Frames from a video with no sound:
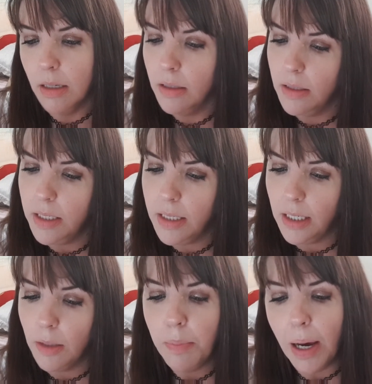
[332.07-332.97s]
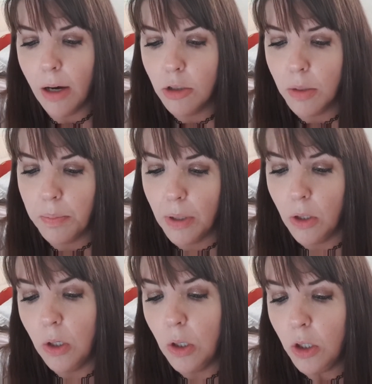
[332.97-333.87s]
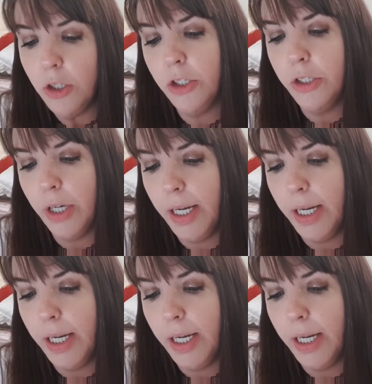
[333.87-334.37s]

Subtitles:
This is like a powder blush,